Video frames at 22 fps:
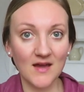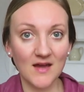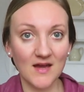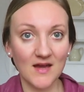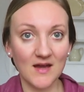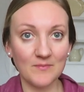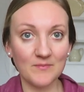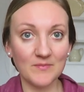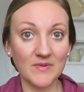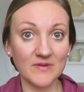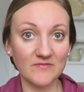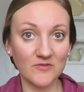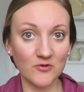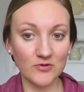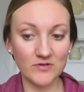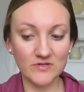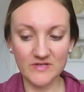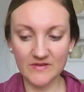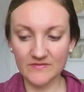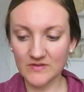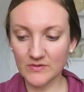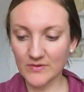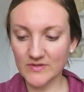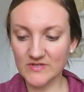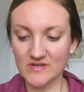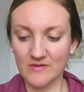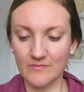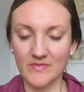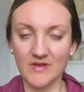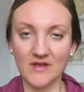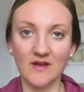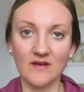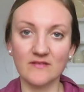um, of course I have to wear
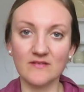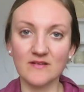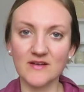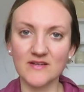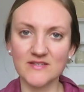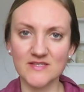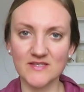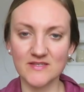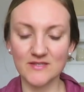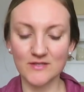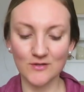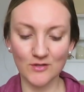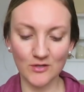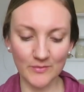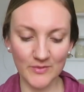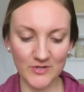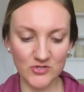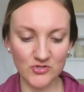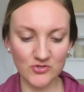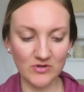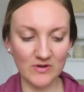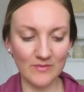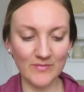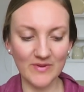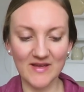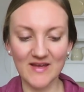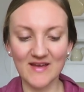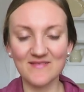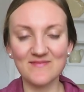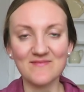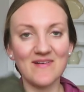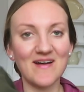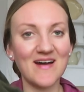something under because it's a little bit short,
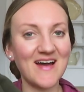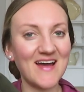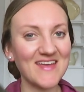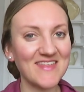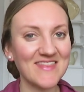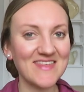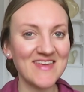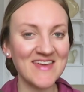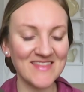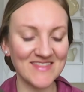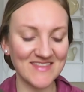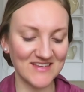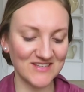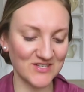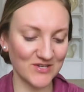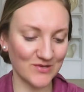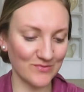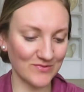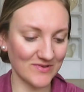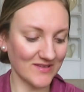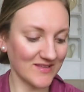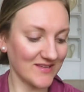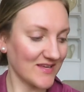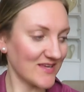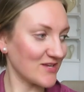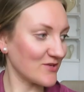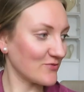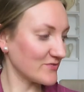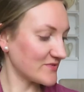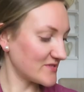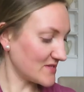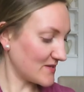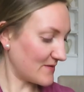but I think these are really
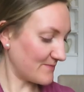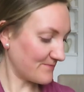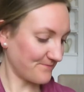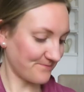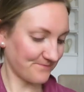cute.